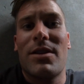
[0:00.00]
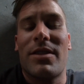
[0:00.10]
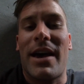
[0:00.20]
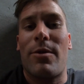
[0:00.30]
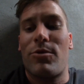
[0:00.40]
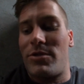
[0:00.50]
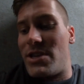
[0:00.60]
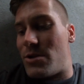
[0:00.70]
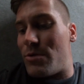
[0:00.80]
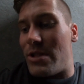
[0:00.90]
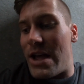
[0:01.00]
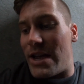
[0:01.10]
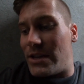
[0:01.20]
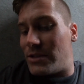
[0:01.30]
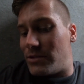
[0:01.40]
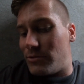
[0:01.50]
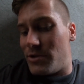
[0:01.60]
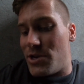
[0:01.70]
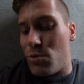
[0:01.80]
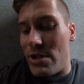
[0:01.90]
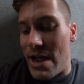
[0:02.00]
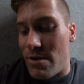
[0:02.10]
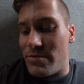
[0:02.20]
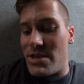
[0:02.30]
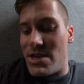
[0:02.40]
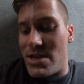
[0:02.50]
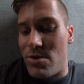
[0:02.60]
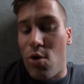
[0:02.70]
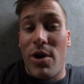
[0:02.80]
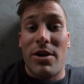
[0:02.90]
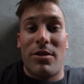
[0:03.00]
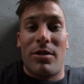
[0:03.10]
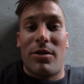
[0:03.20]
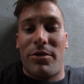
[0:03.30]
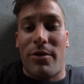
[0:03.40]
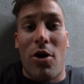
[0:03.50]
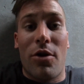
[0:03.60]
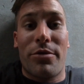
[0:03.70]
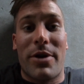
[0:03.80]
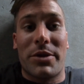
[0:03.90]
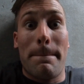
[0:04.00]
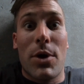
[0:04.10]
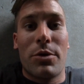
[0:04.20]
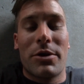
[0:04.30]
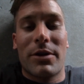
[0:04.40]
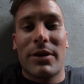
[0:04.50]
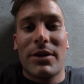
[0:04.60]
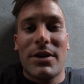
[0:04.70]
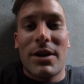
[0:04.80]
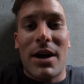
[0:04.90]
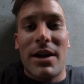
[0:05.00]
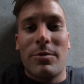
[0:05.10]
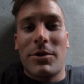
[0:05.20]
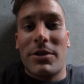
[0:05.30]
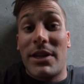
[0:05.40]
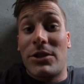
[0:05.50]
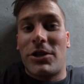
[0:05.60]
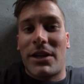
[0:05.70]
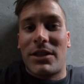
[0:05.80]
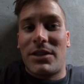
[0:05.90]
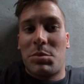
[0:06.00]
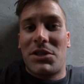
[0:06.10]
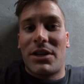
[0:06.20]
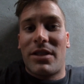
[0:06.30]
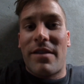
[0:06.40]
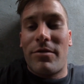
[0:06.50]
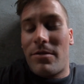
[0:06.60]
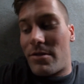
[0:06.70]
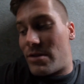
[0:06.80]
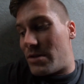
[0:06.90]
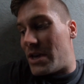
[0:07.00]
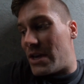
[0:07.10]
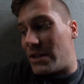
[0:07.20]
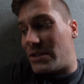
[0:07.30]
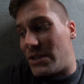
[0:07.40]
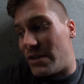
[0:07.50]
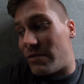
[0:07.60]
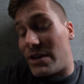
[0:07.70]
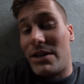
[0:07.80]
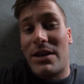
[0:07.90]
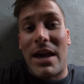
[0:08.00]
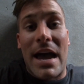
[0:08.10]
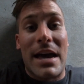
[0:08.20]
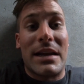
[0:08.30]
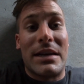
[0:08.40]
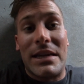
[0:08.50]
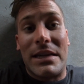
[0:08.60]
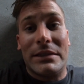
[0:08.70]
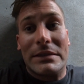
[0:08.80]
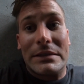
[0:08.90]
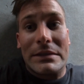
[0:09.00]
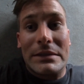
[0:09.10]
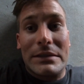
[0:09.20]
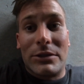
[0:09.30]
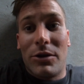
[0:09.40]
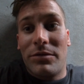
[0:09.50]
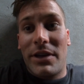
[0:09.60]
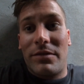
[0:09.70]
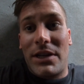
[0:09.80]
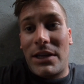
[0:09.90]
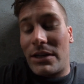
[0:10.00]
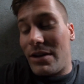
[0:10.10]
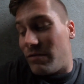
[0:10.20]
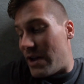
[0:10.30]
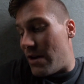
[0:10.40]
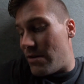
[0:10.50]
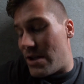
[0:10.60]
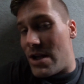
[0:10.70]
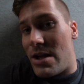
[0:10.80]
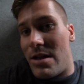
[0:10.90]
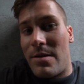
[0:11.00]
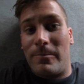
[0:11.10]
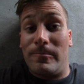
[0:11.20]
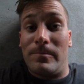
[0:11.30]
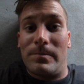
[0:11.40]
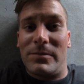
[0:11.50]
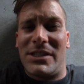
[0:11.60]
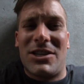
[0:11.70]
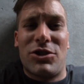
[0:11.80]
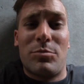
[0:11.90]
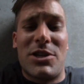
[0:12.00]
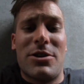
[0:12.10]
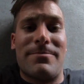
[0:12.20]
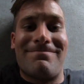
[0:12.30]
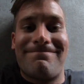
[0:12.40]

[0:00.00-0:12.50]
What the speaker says: That will equalize or equal out the oil all throughout the motor. I will then check the dipstick level and see if I need to add any. Hopefully I've taken enough out. Things should be good.